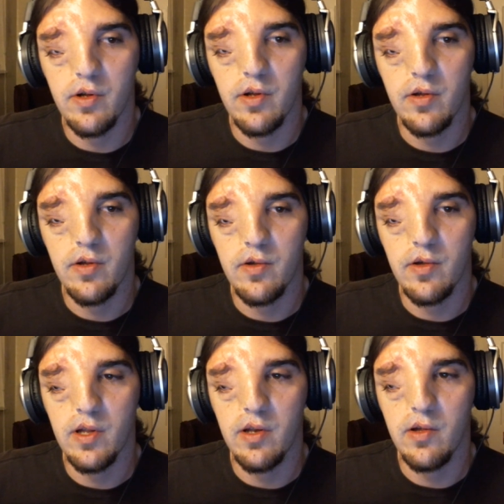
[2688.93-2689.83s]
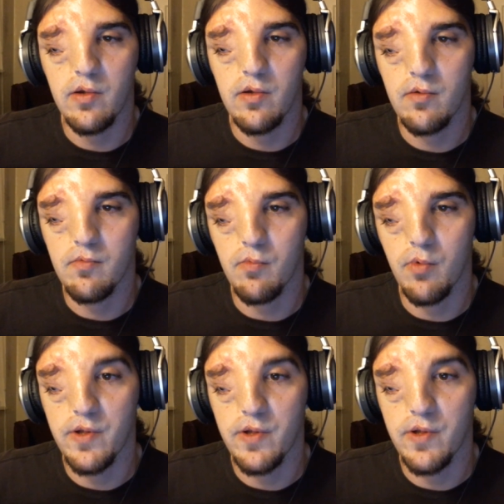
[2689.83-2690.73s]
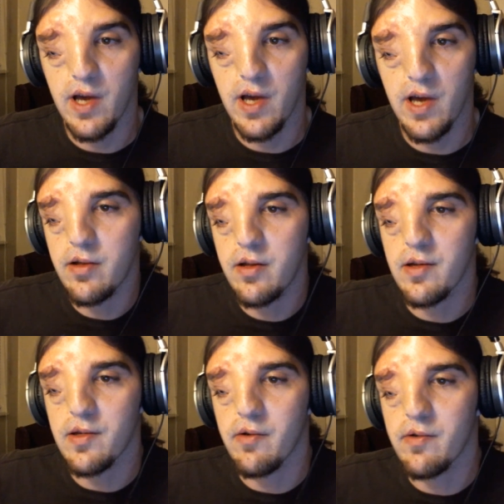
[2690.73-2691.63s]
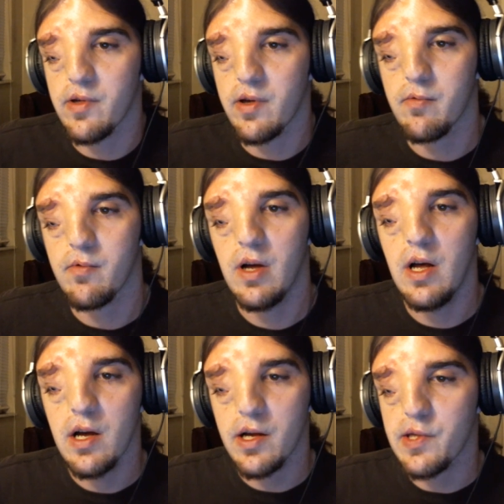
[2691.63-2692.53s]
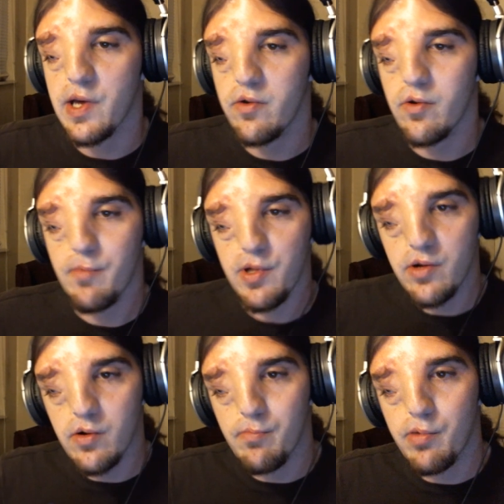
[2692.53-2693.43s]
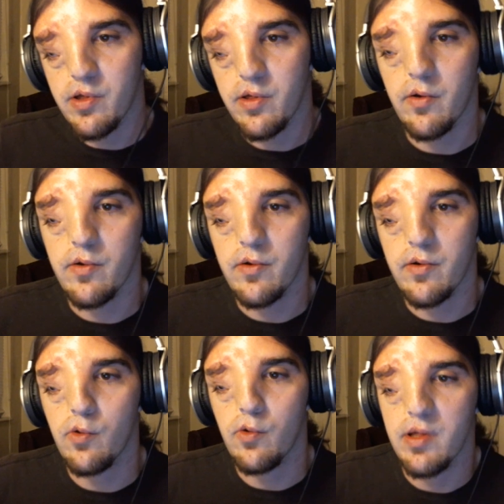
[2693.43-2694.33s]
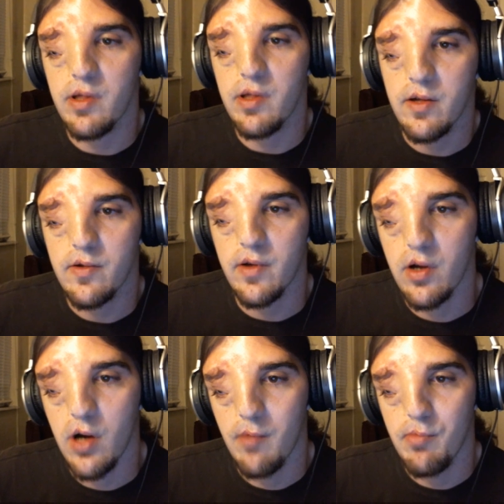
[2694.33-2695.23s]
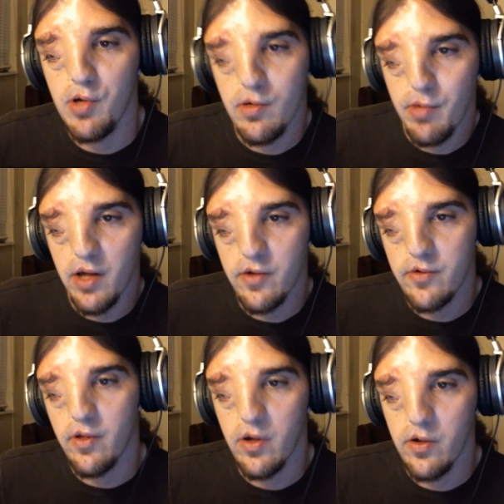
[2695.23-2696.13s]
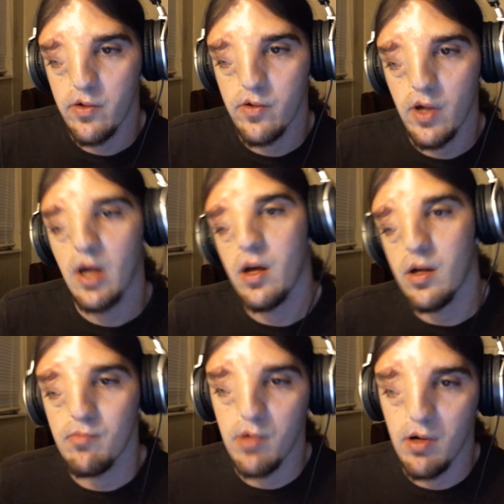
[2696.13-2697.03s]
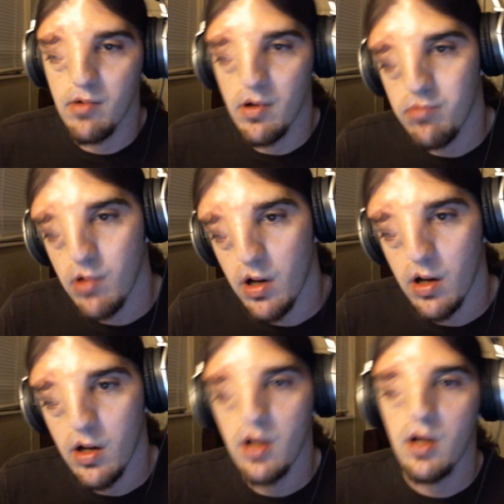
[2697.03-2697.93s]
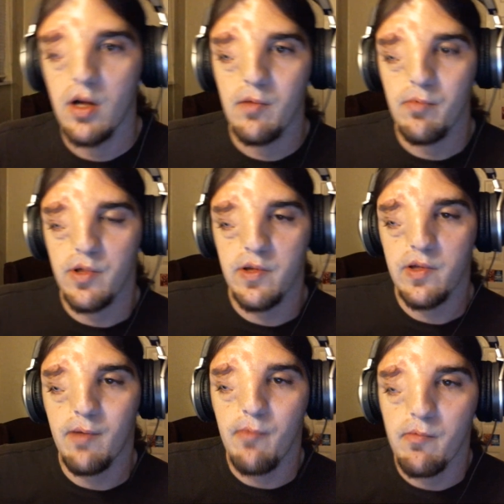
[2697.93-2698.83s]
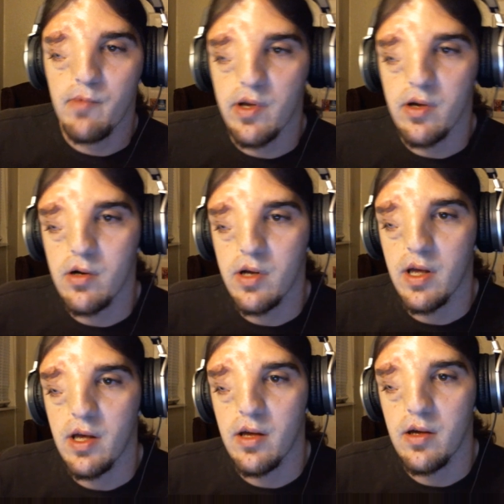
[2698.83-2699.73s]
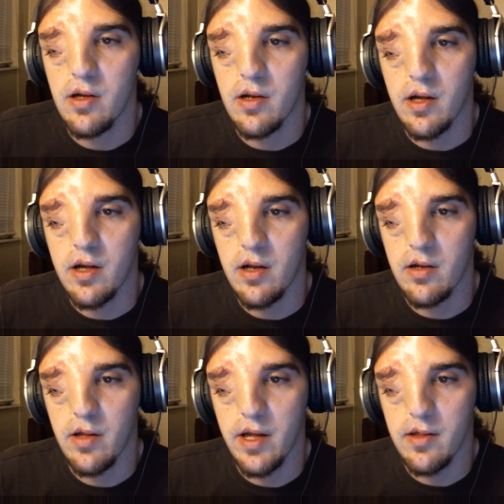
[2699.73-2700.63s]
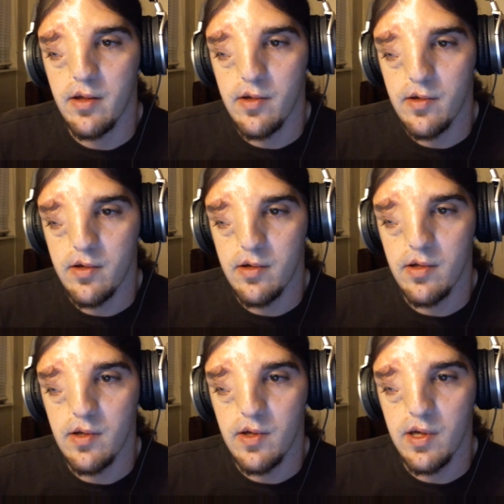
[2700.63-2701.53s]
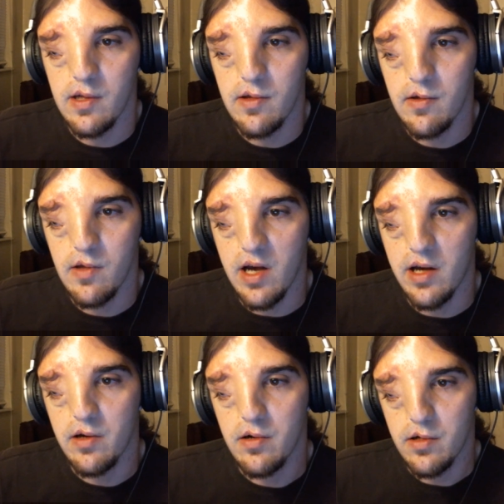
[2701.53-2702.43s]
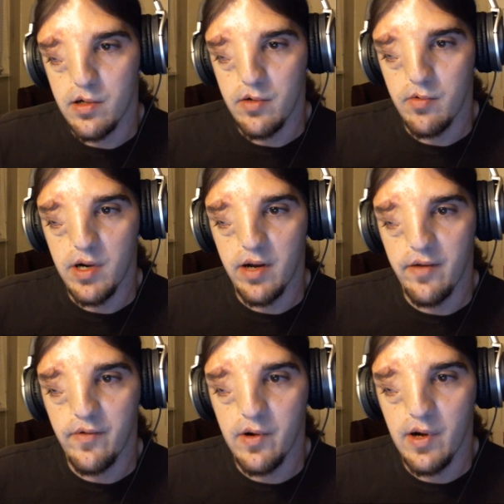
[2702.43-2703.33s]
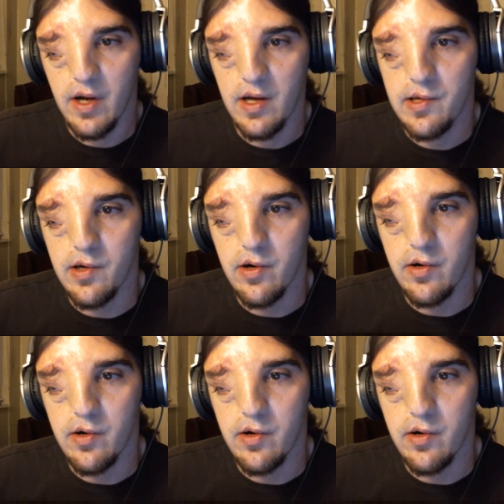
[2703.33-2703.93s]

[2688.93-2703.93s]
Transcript: you know, it's it is one-sided. Because mm-hmm. I was like, because I normally don't put those stupid things yeah. like copy and paste this and blah blah blah. But this time I'm like, okay, and I kind of like this this kid's style or whatever.